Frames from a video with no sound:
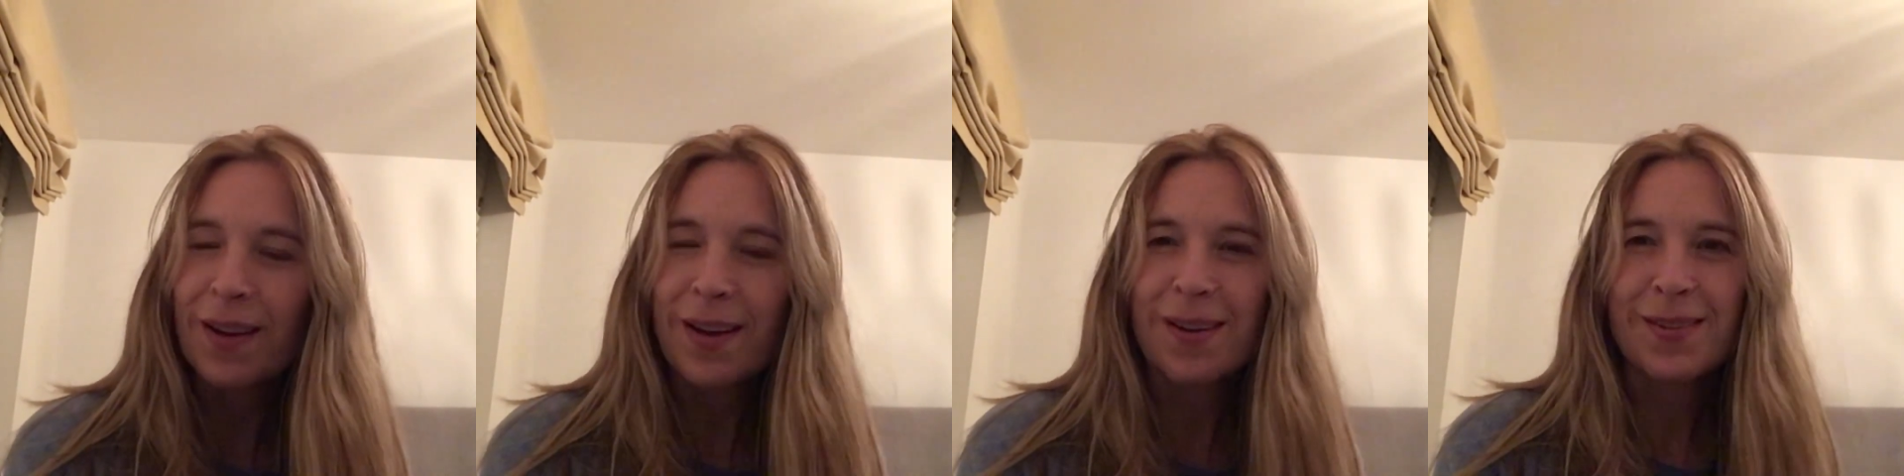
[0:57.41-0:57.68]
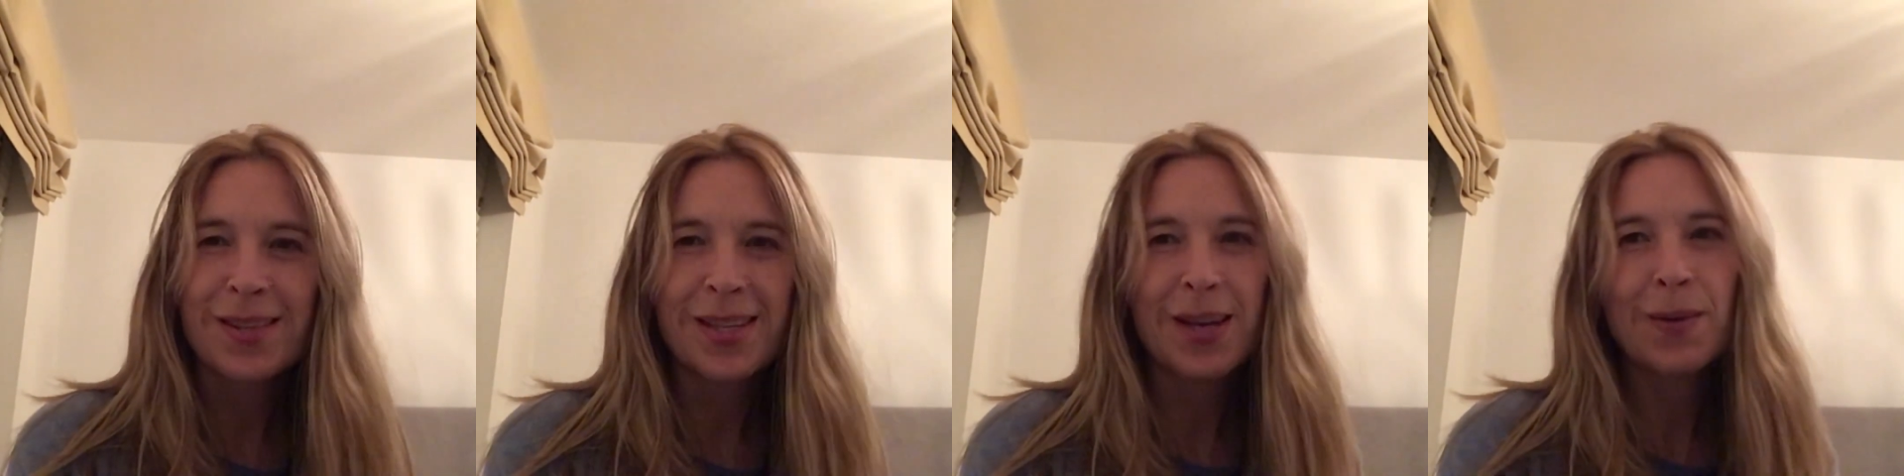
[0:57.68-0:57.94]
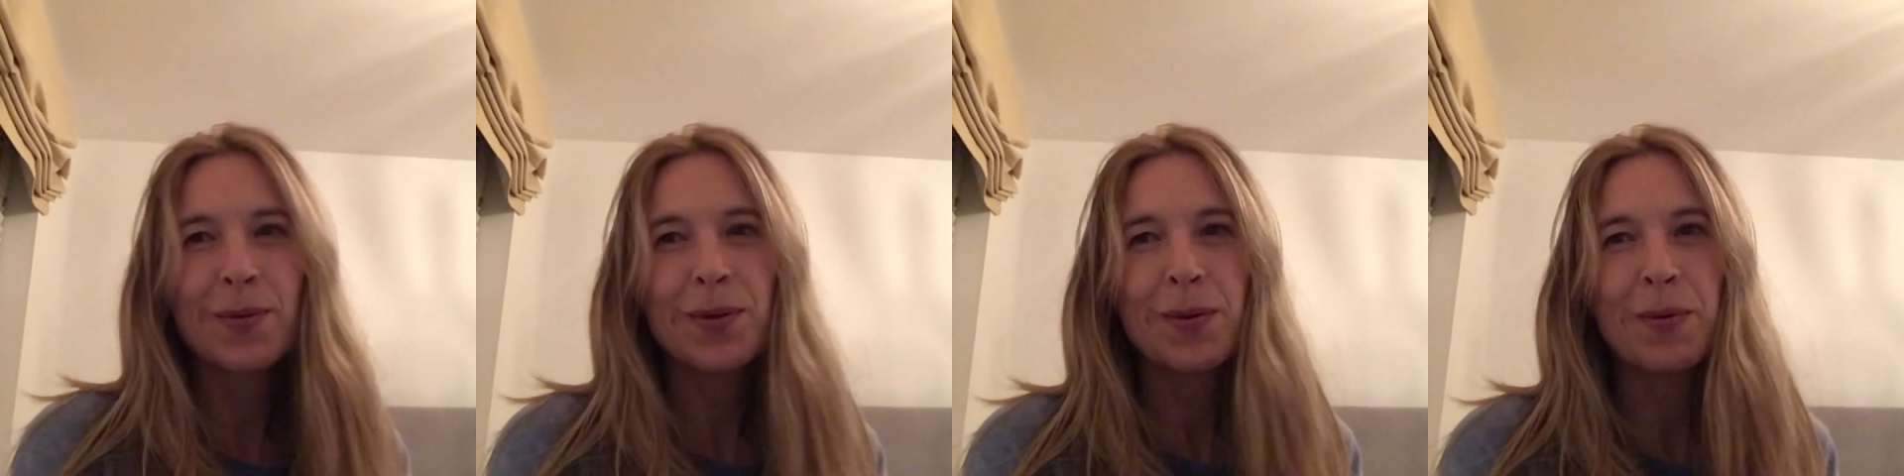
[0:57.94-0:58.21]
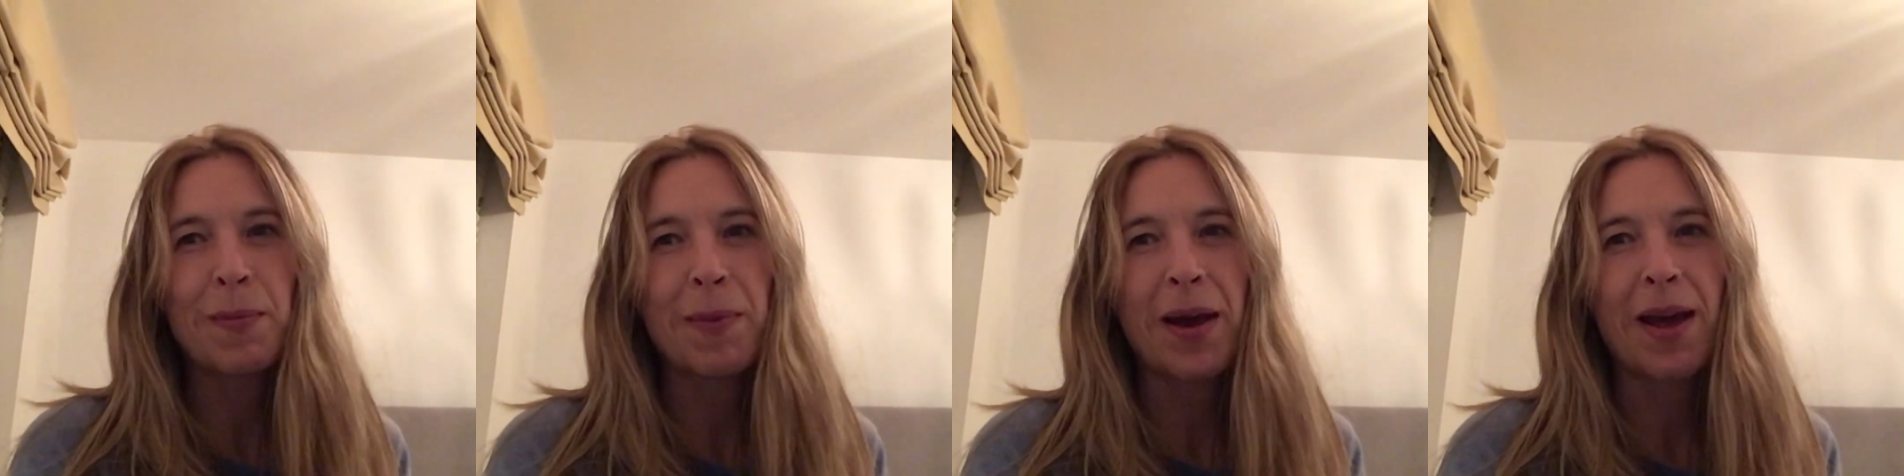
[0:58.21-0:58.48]
I'll tell
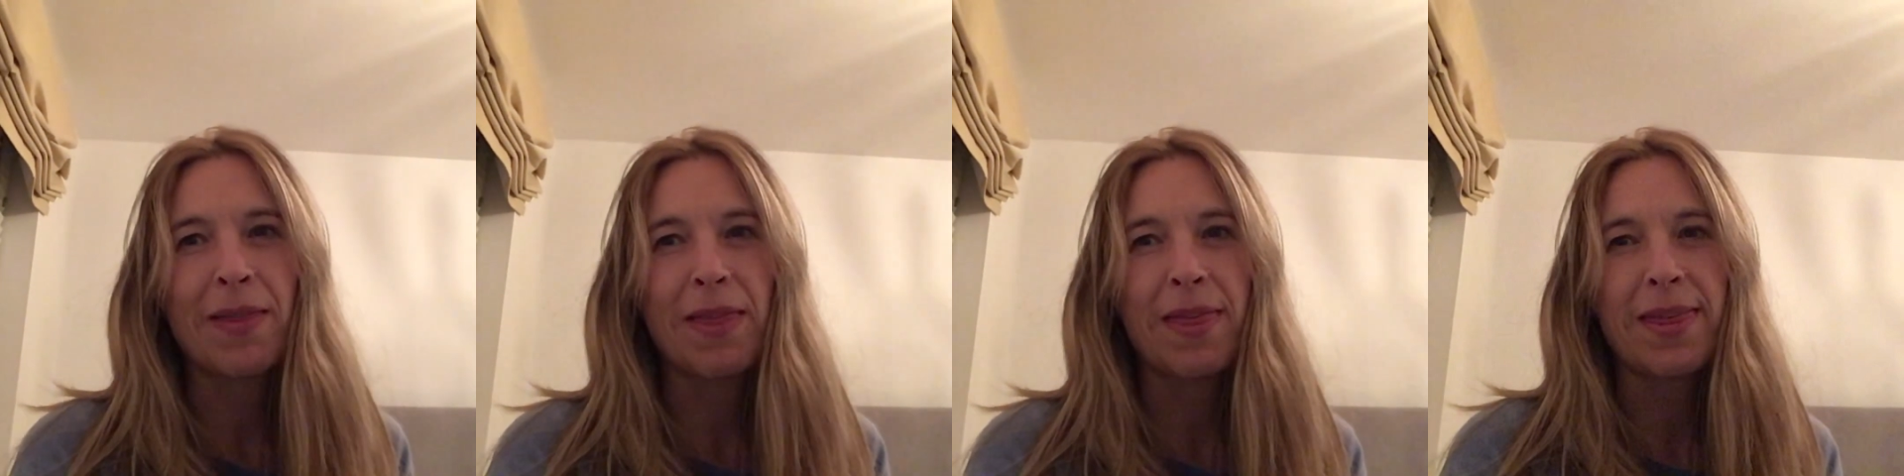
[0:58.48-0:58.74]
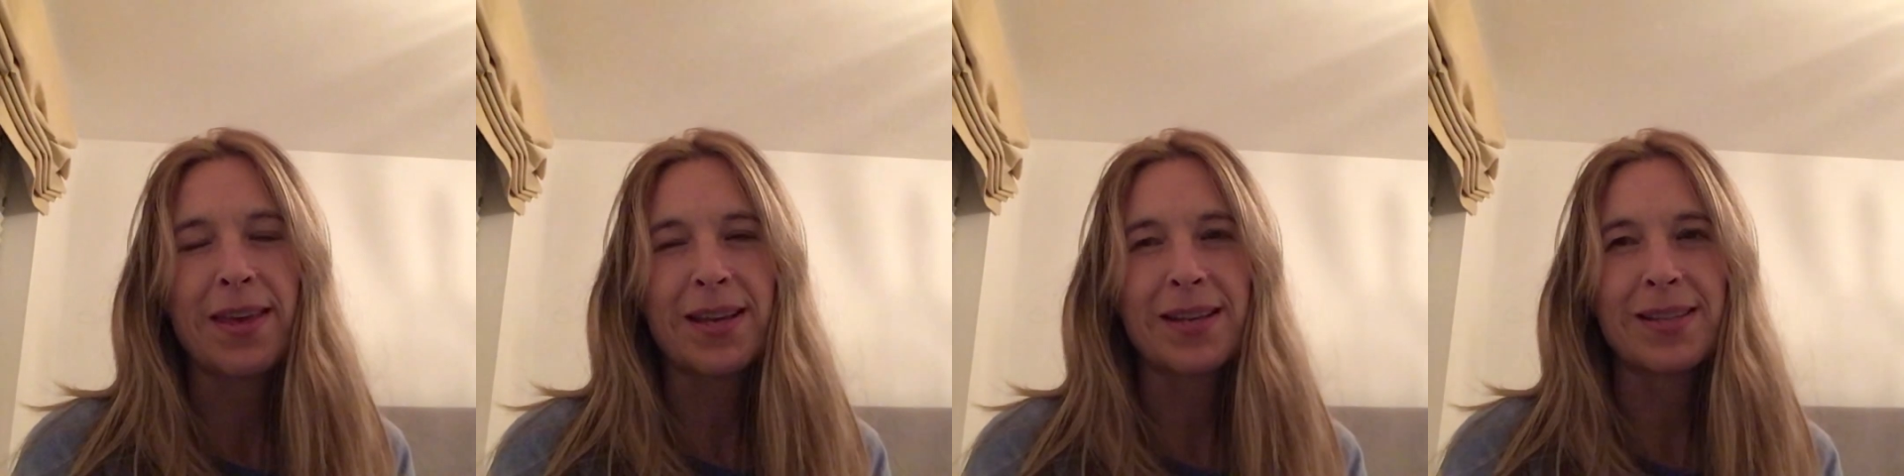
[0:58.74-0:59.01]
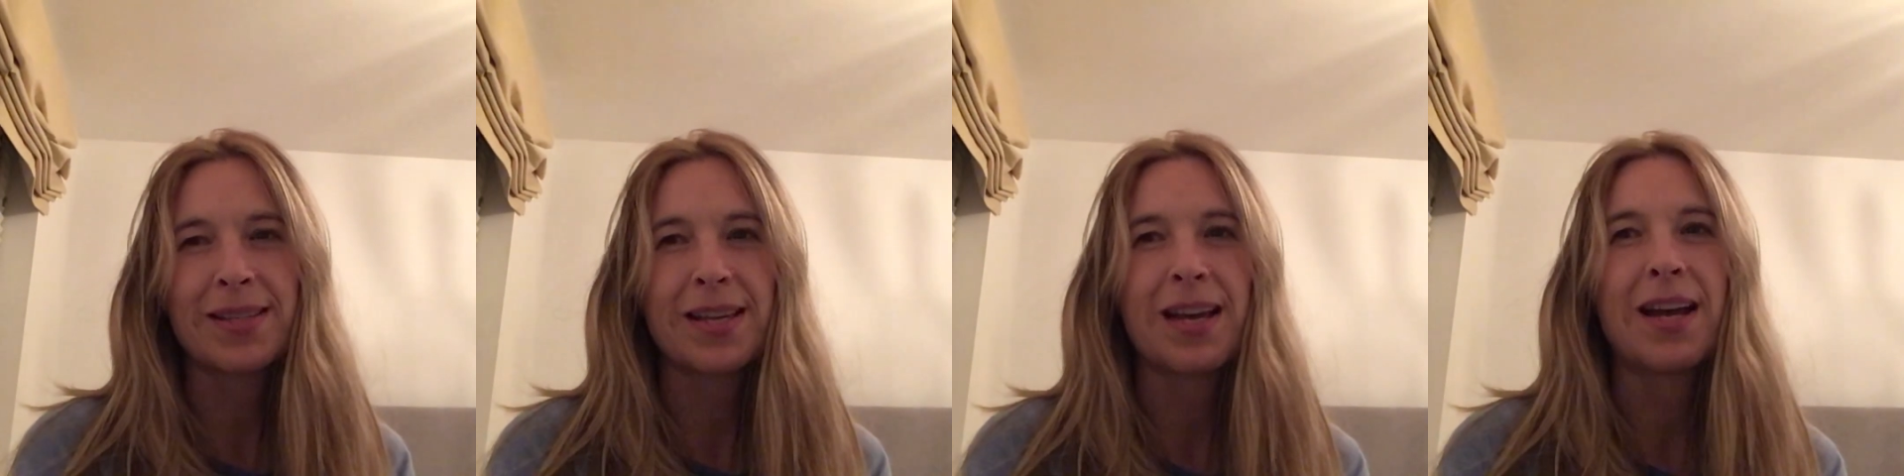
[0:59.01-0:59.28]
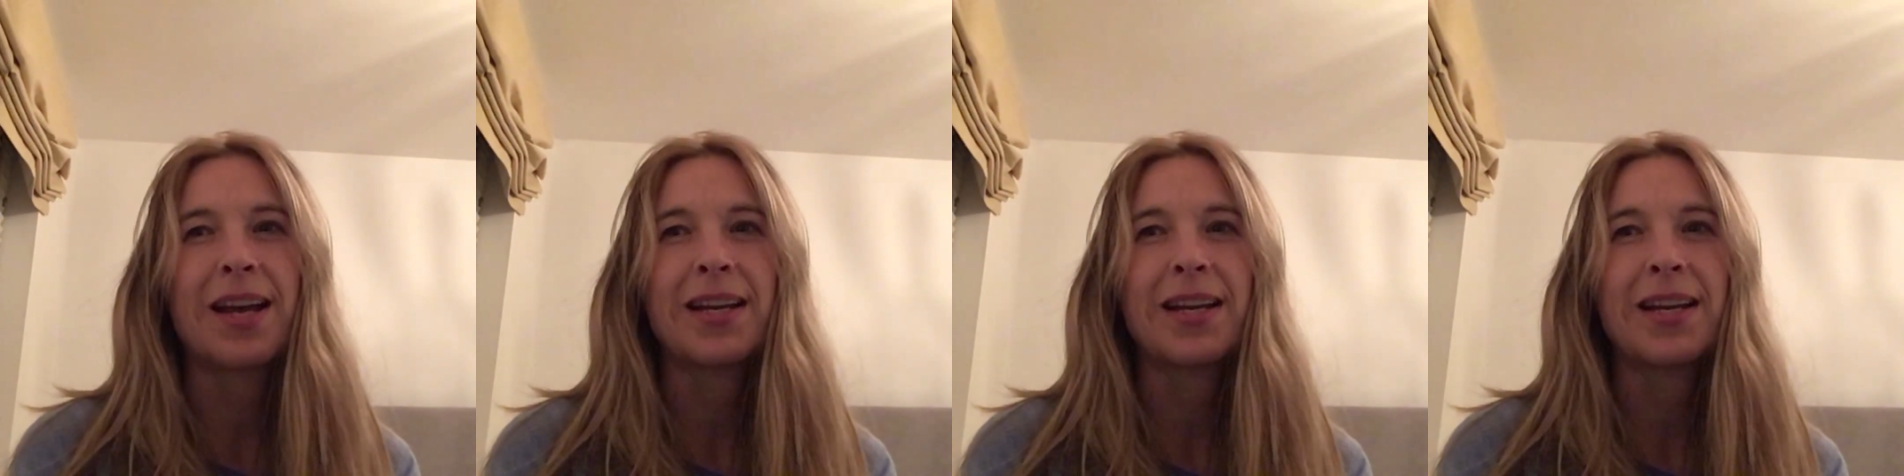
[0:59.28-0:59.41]
you about the things that